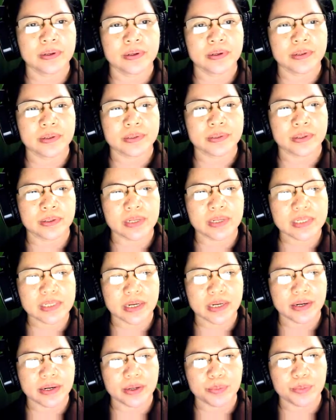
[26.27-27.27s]
So these
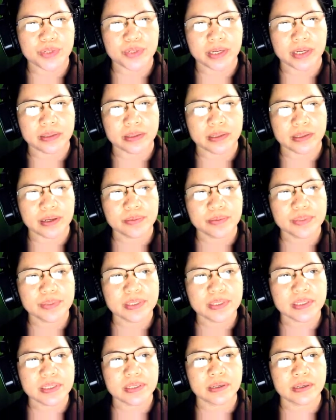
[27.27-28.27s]
are the
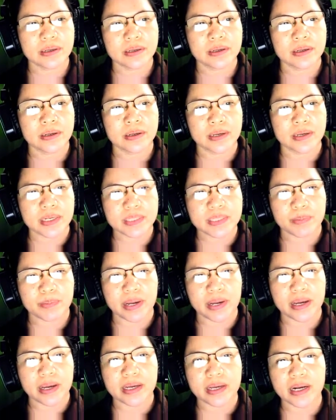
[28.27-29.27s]
objectives.
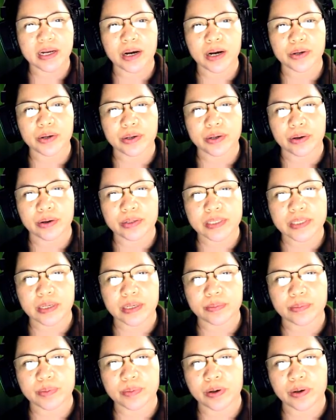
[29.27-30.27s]
Explain how the
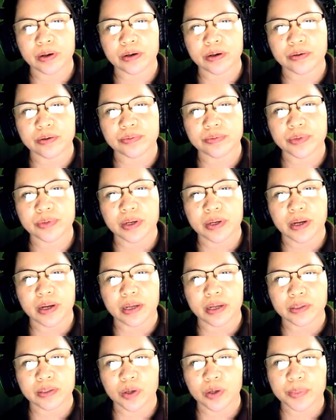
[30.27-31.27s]
concept of
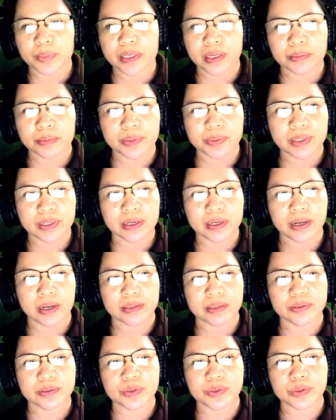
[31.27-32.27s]
atomic number led
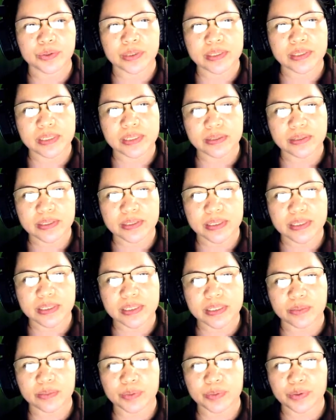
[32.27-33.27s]
to the synthesis
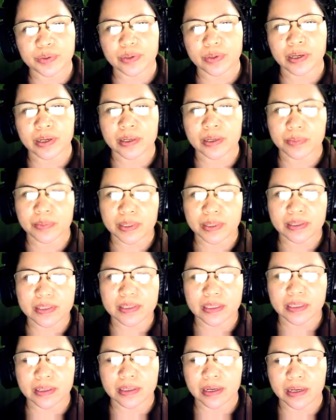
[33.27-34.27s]
of new elements
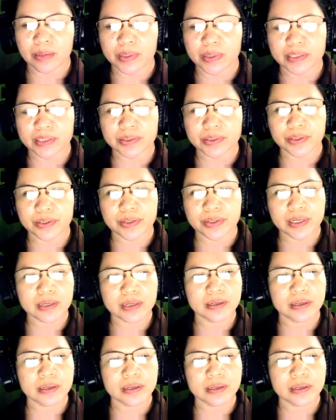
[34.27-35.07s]
in the laboratory.